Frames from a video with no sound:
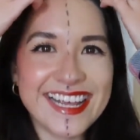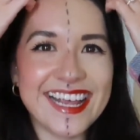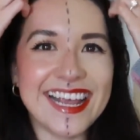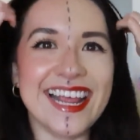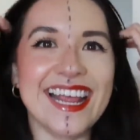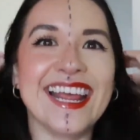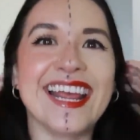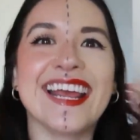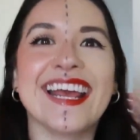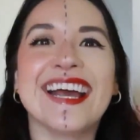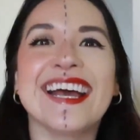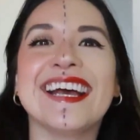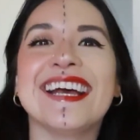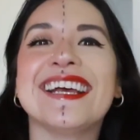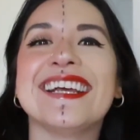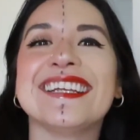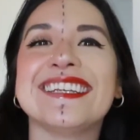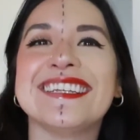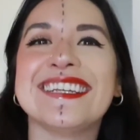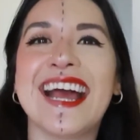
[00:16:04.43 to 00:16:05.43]

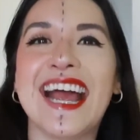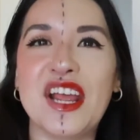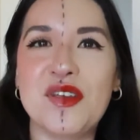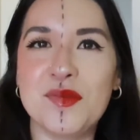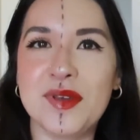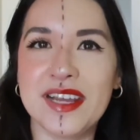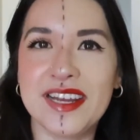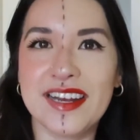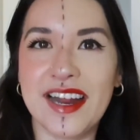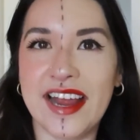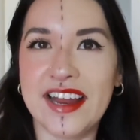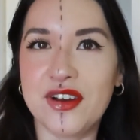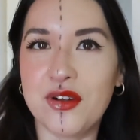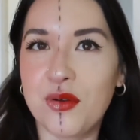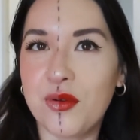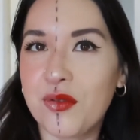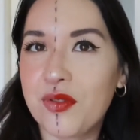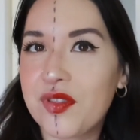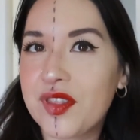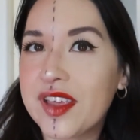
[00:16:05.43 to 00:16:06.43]
And I mean, I
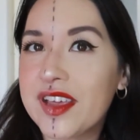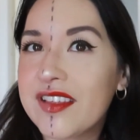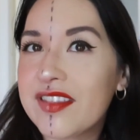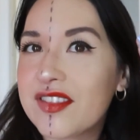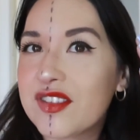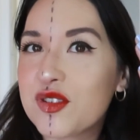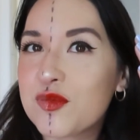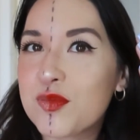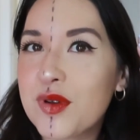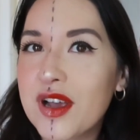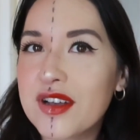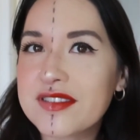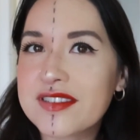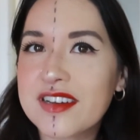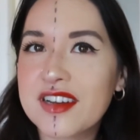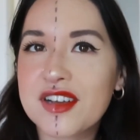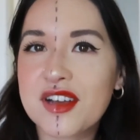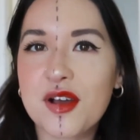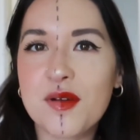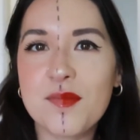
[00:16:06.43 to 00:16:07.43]
don't think this brow is
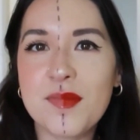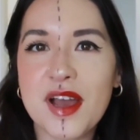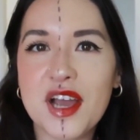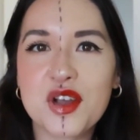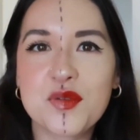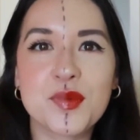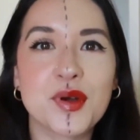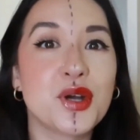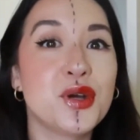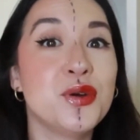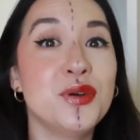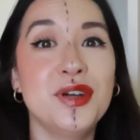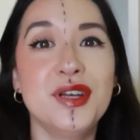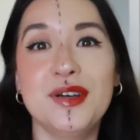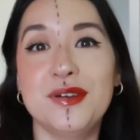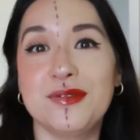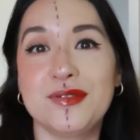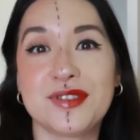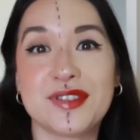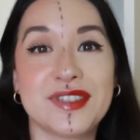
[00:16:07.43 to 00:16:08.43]
gonna come back, but who
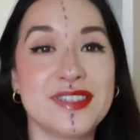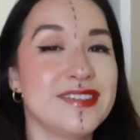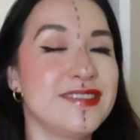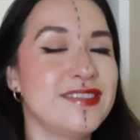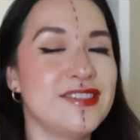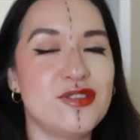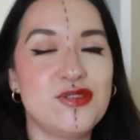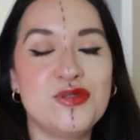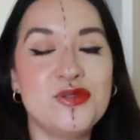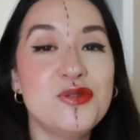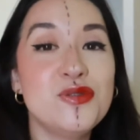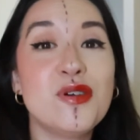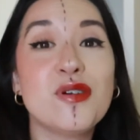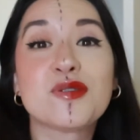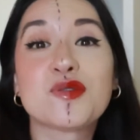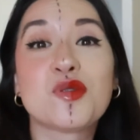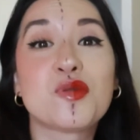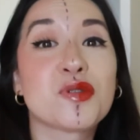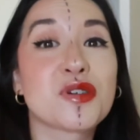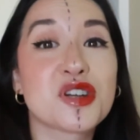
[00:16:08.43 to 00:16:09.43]
knows? Who knows
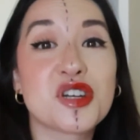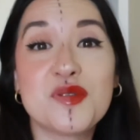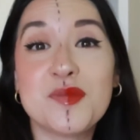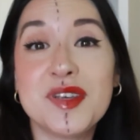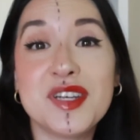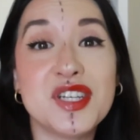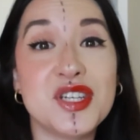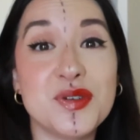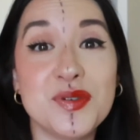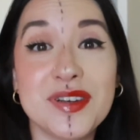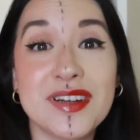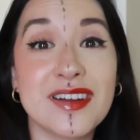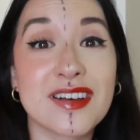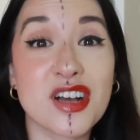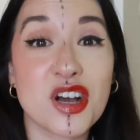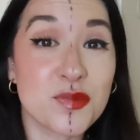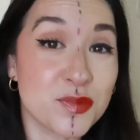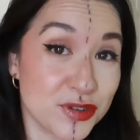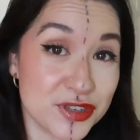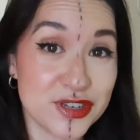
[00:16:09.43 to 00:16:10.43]
what we're gonna be doing a
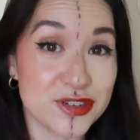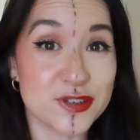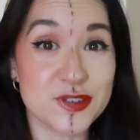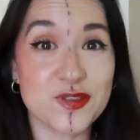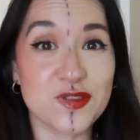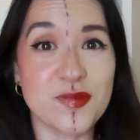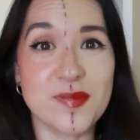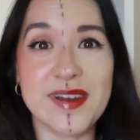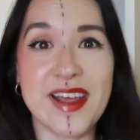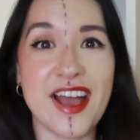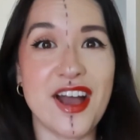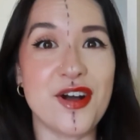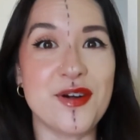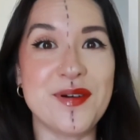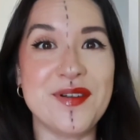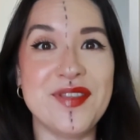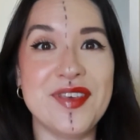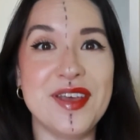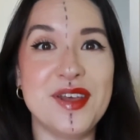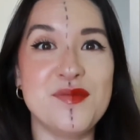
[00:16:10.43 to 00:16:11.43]
couple years from now,
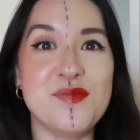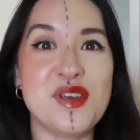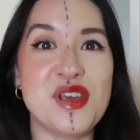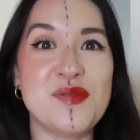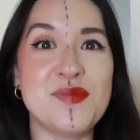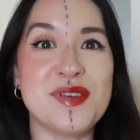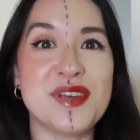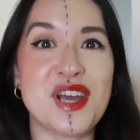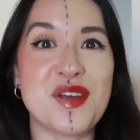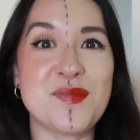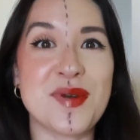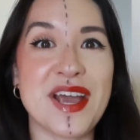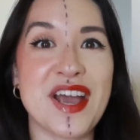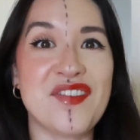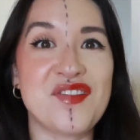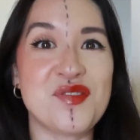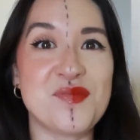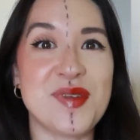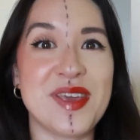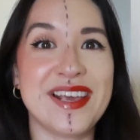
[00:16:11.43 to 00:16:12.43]
and then maybe I might
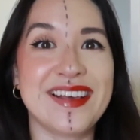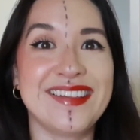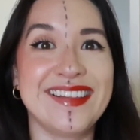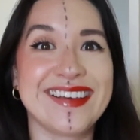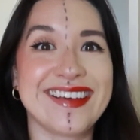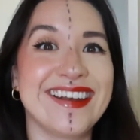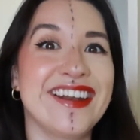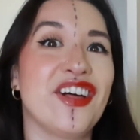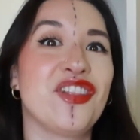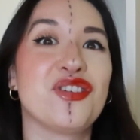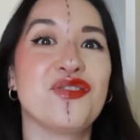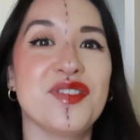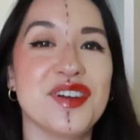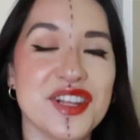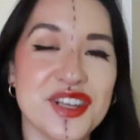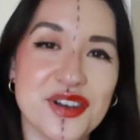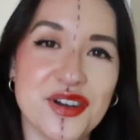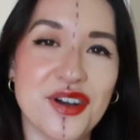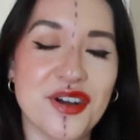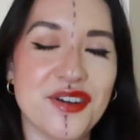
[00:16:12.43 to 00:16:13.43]
have to make like another
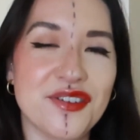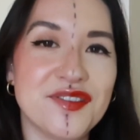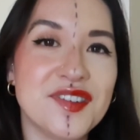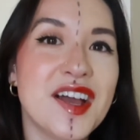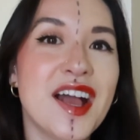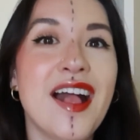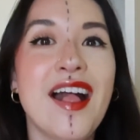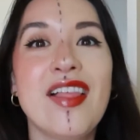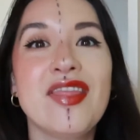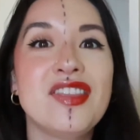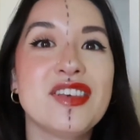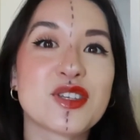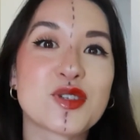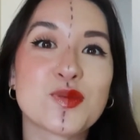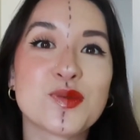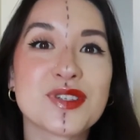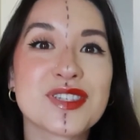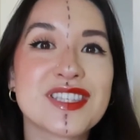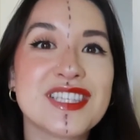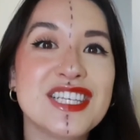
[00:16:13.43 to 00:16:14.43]
video of this
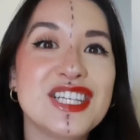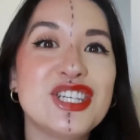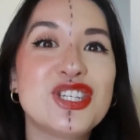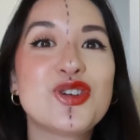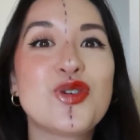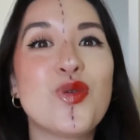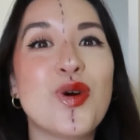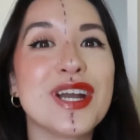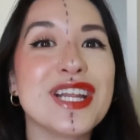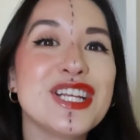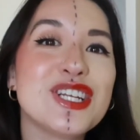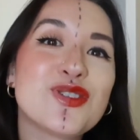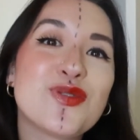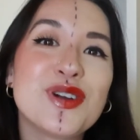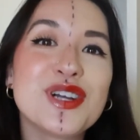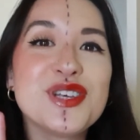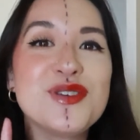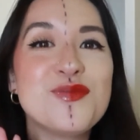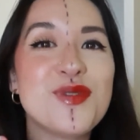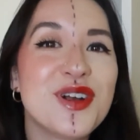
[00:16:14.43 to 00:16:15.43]
was the
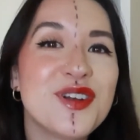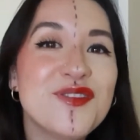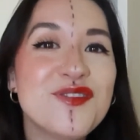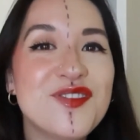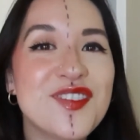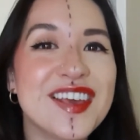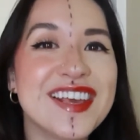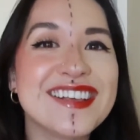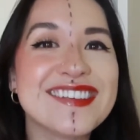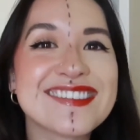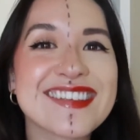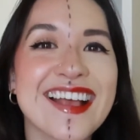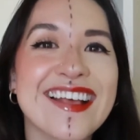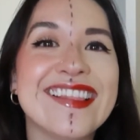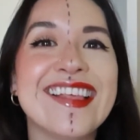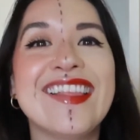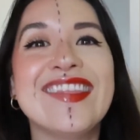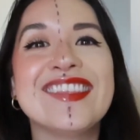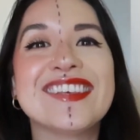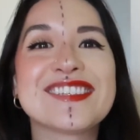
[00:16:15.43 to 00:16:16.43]
2021 face,
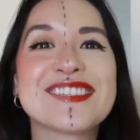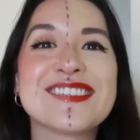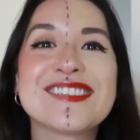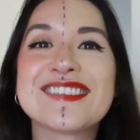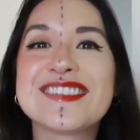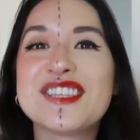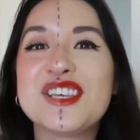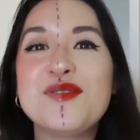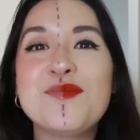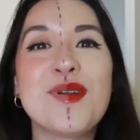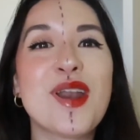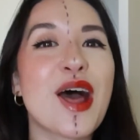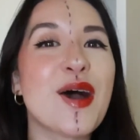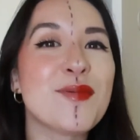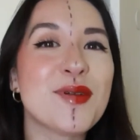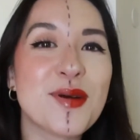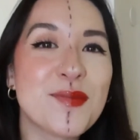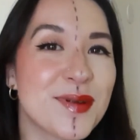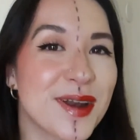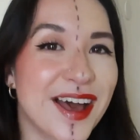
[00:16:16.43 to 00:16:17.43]
and then this is the blah
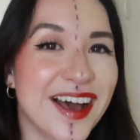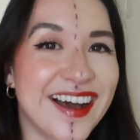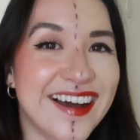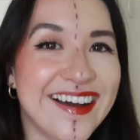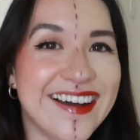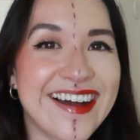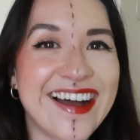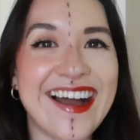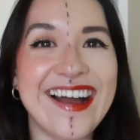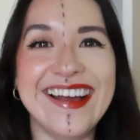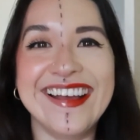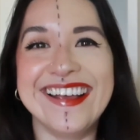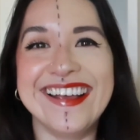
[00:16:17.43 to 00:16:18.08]
blah blah.